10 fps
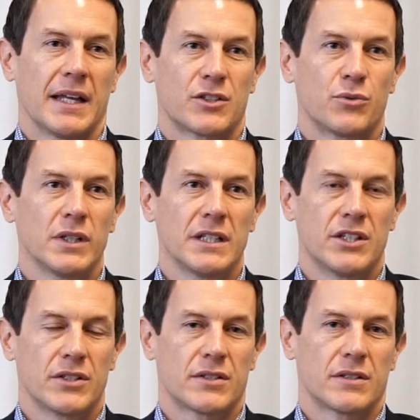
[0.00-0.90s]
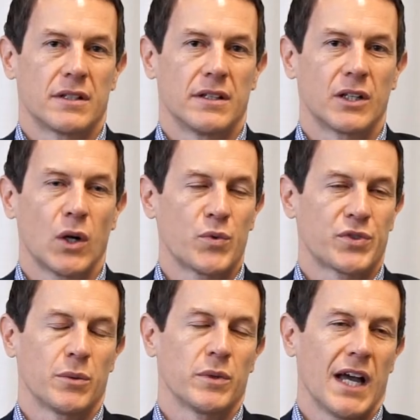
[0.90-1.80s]
And it's really just the
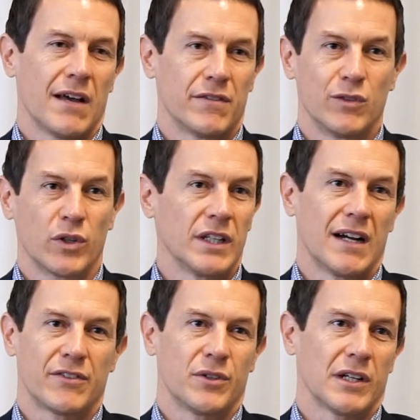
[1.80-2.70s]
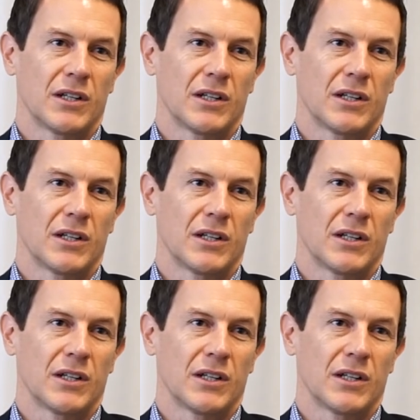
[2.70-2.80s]
culture that we have of looking after our